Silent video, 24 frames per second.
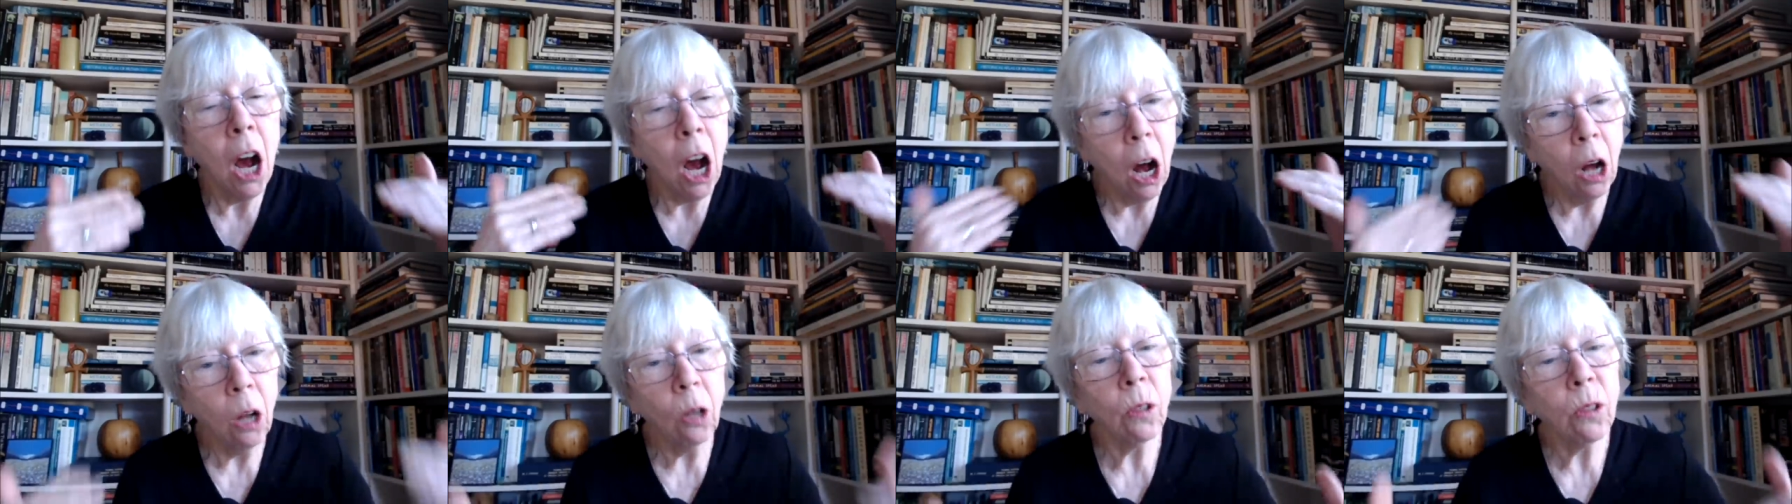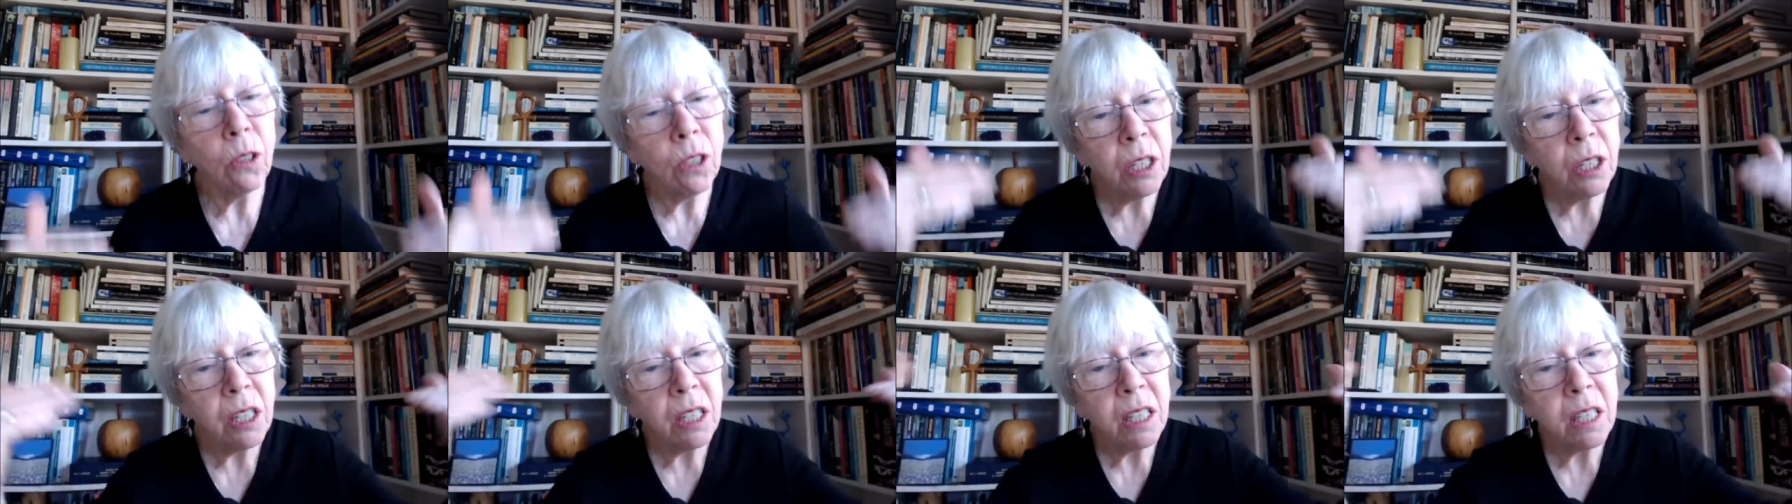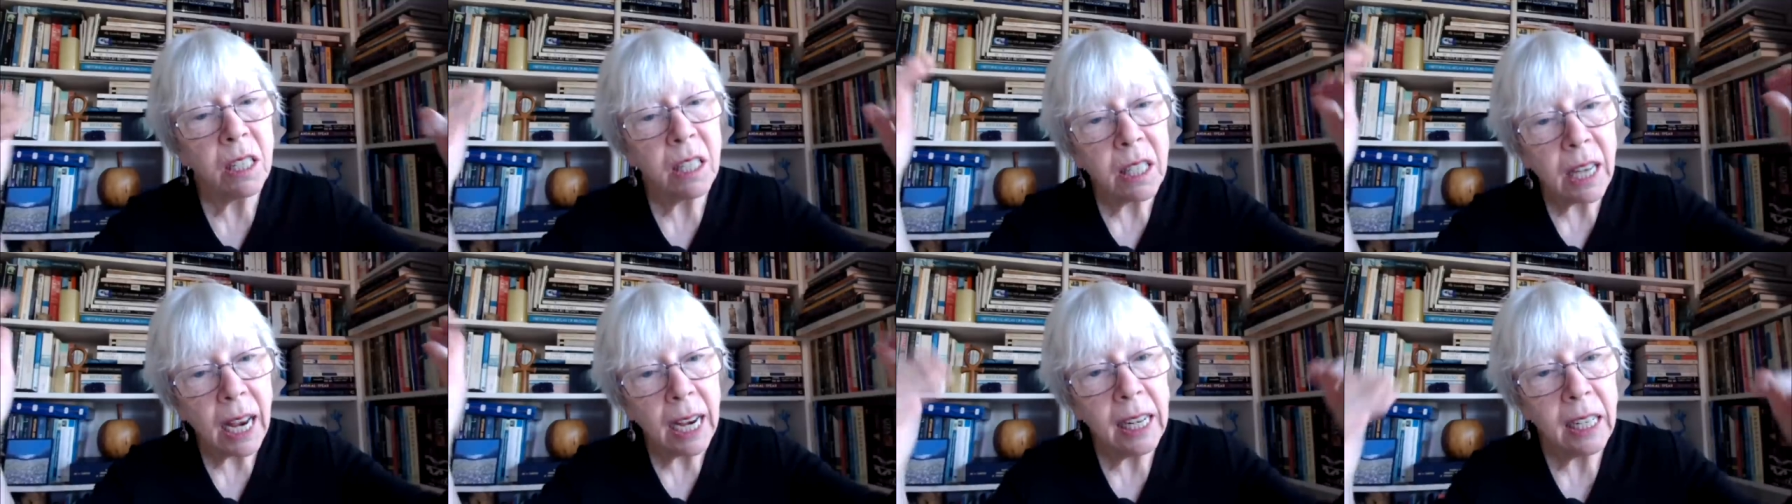altered
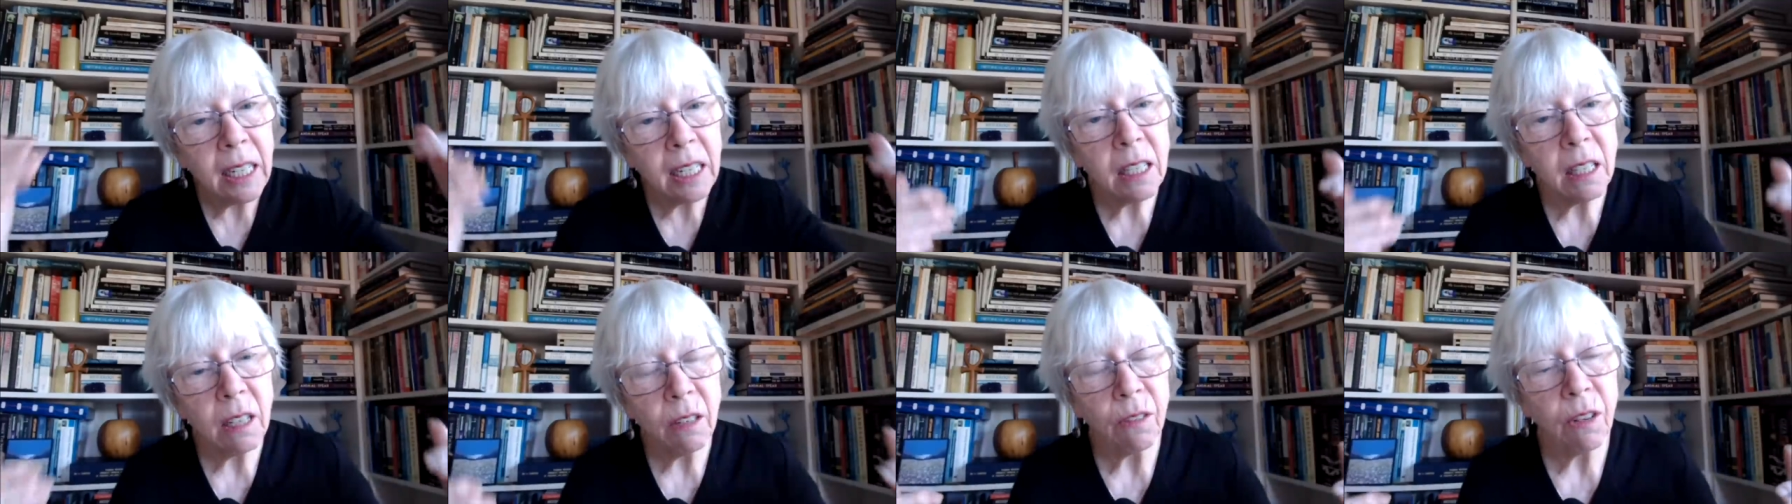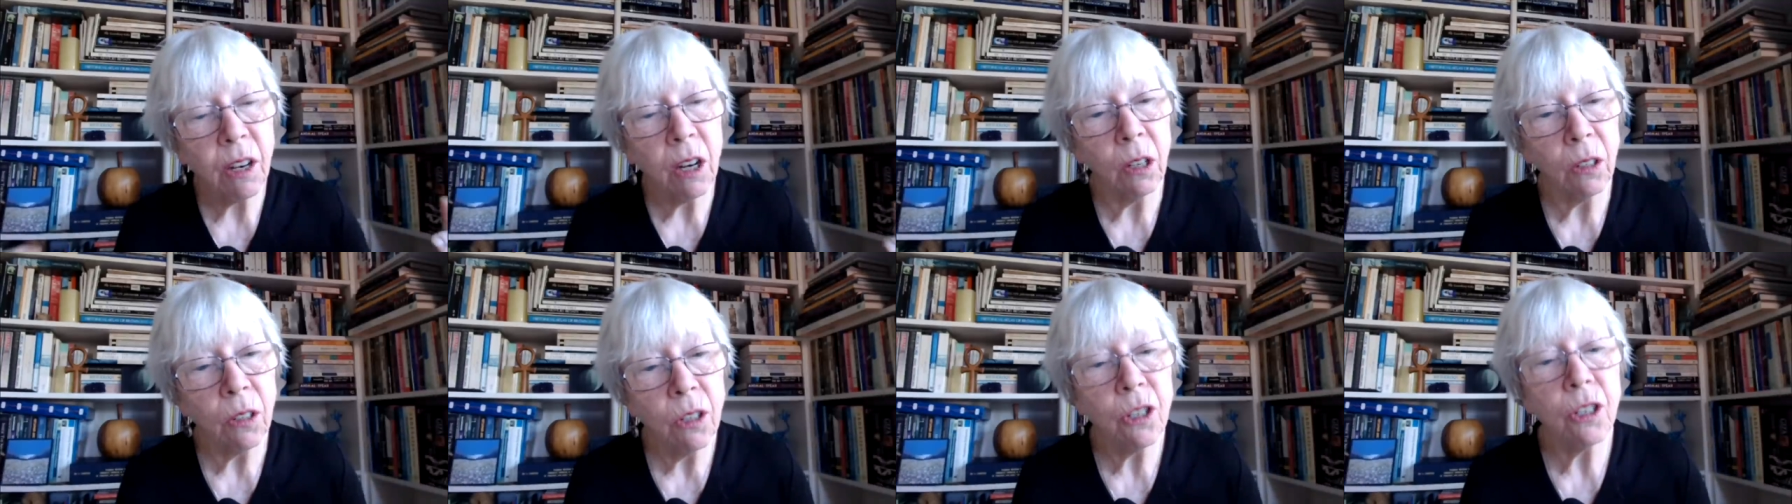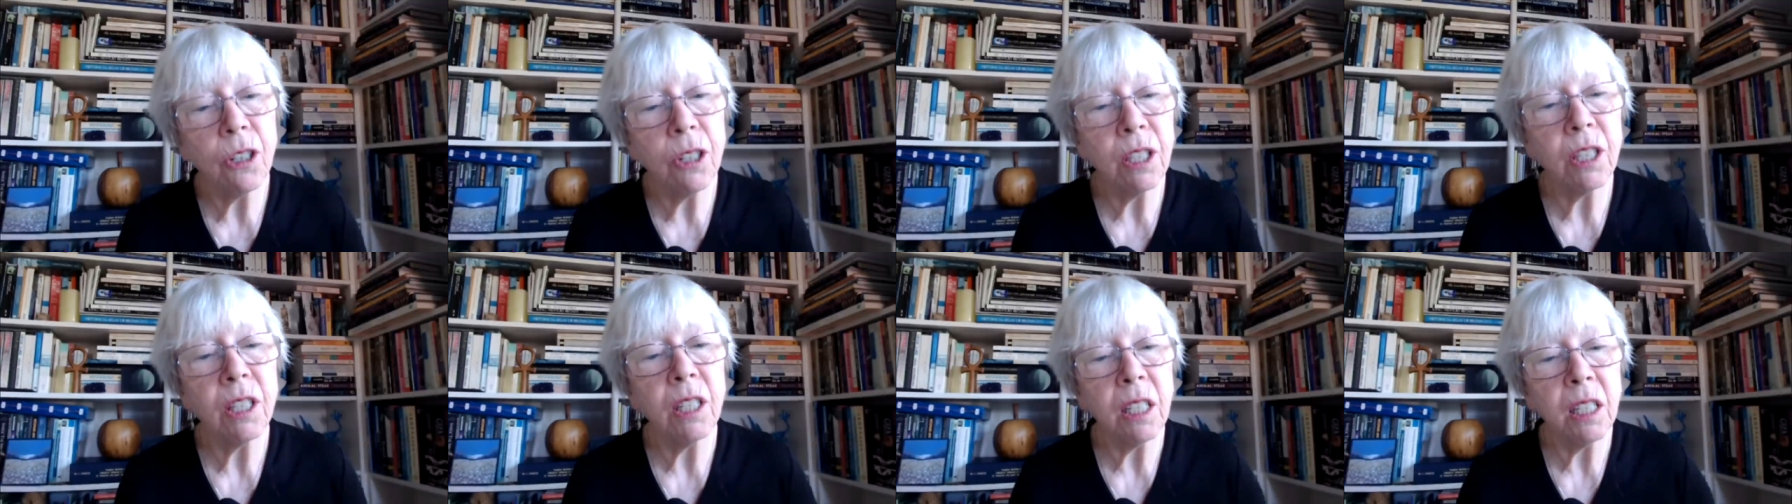states of
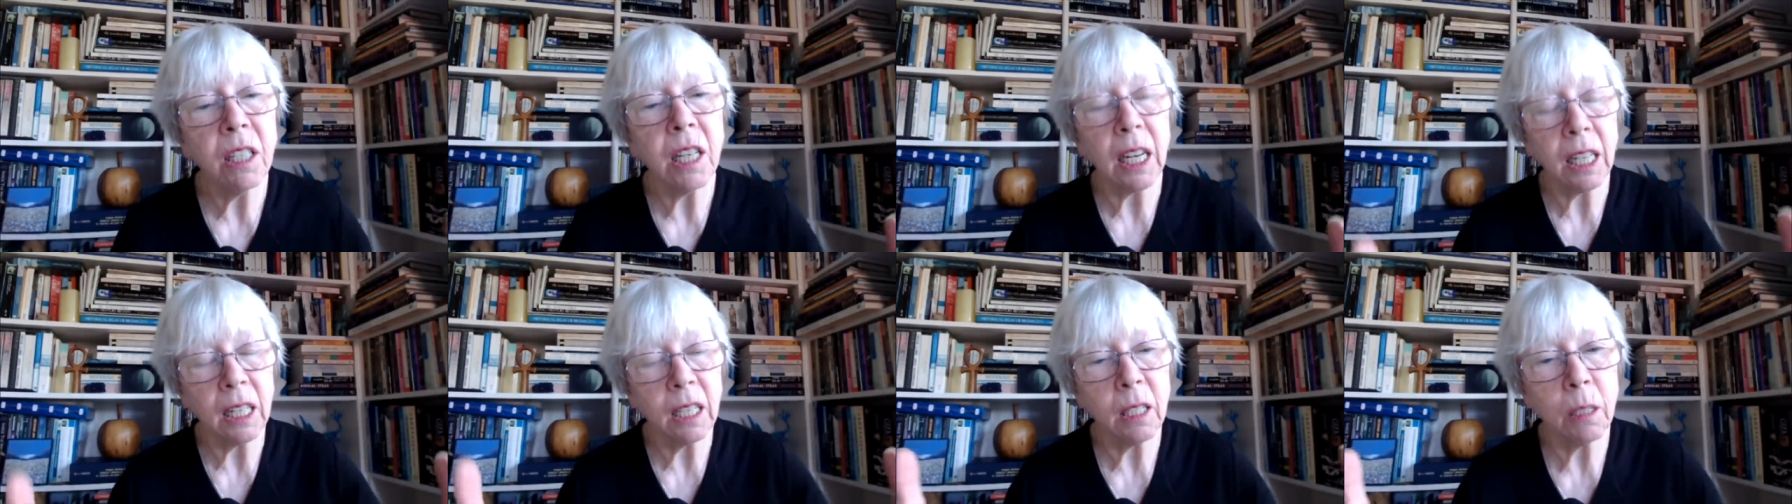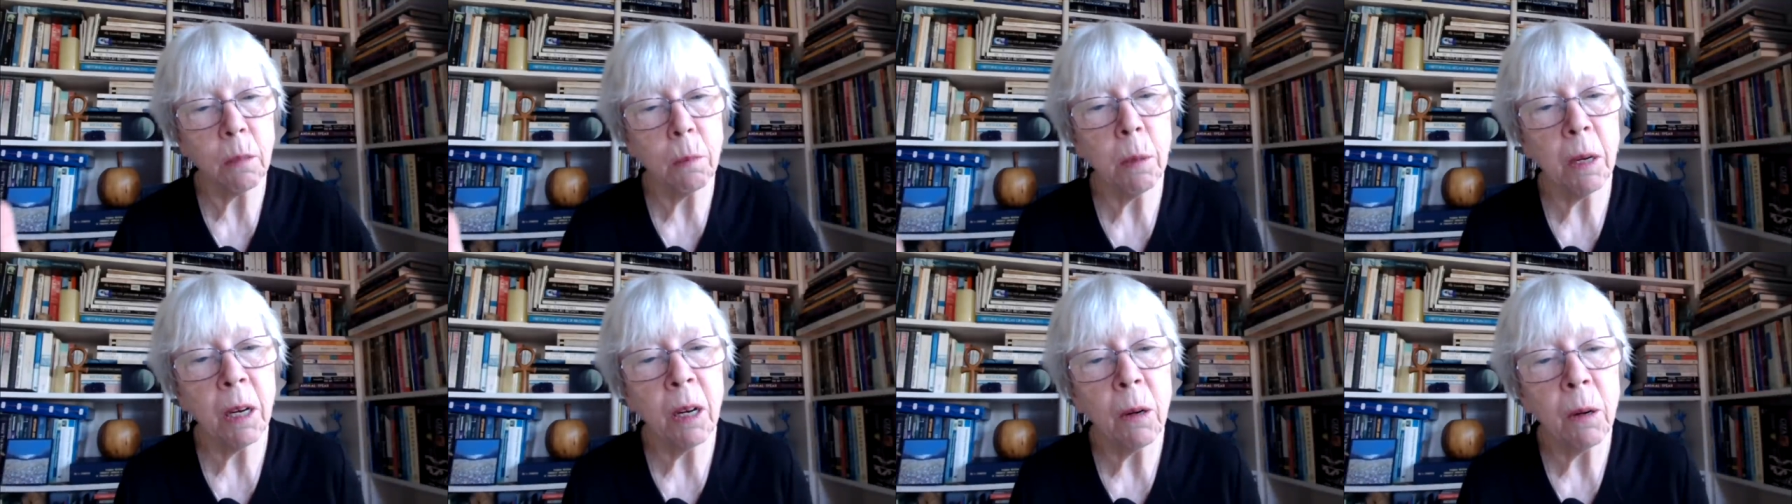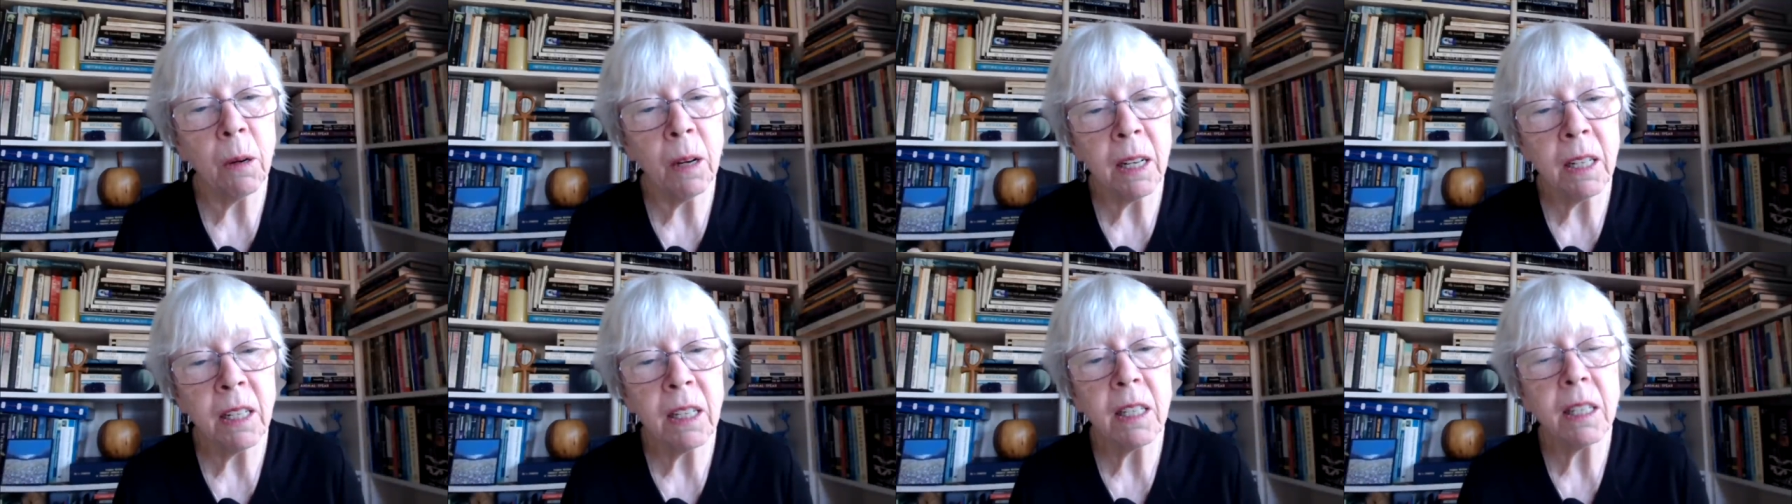consciousness
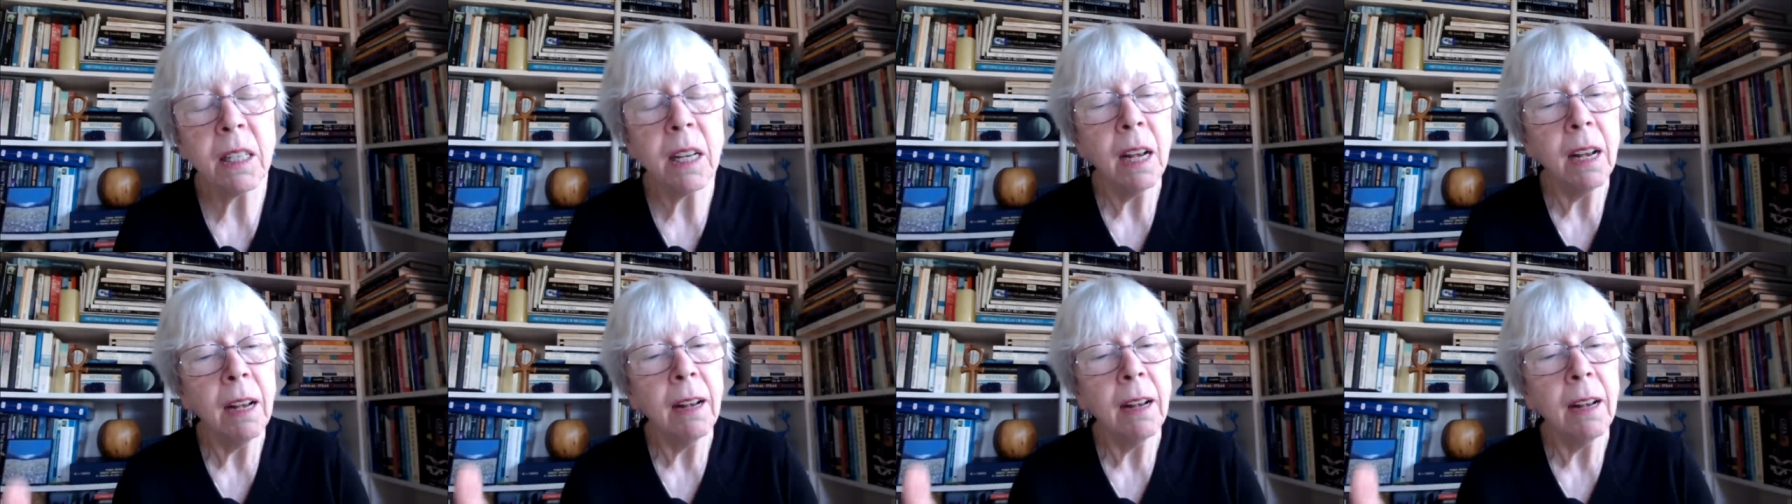experiences